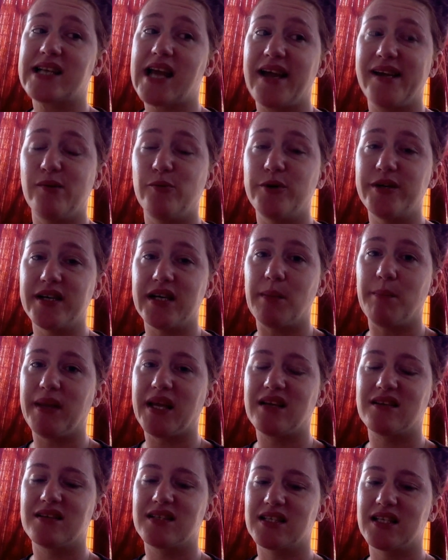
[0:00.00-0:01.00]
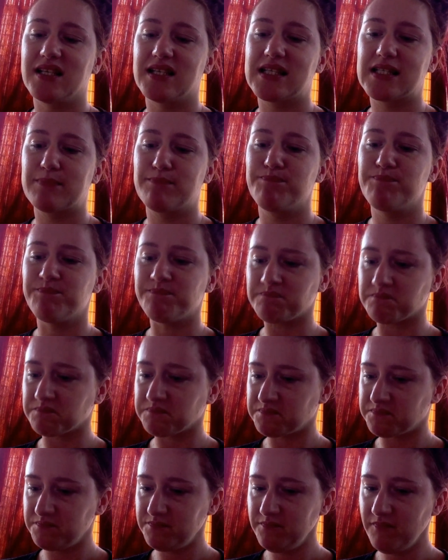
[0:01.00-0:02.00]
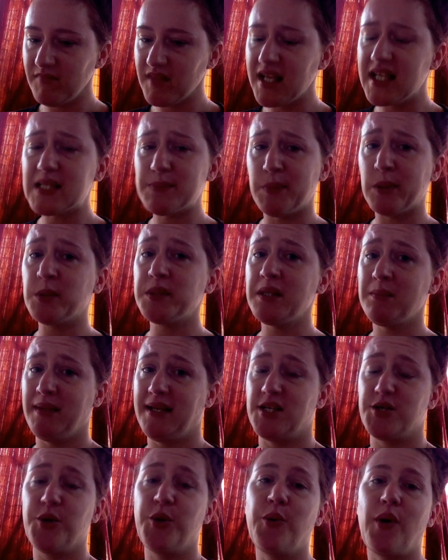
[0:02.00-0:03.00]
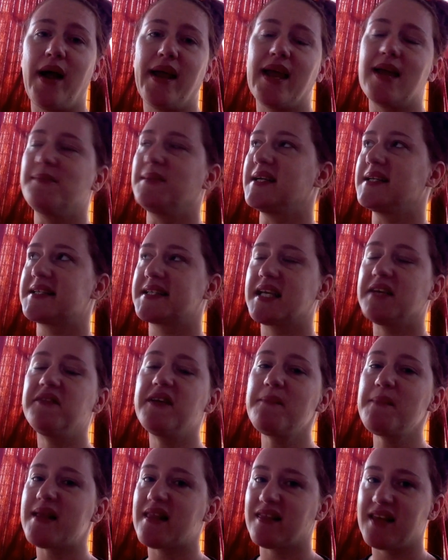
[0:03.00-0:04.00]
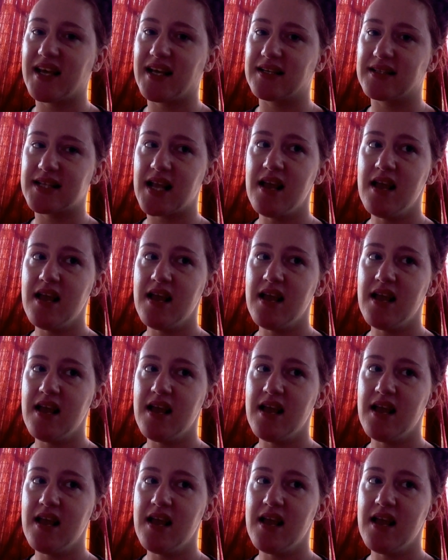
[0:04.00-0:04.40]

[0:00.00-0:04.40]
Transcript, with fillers: I wouldn't because it's it's building me to who I am and it's giving me things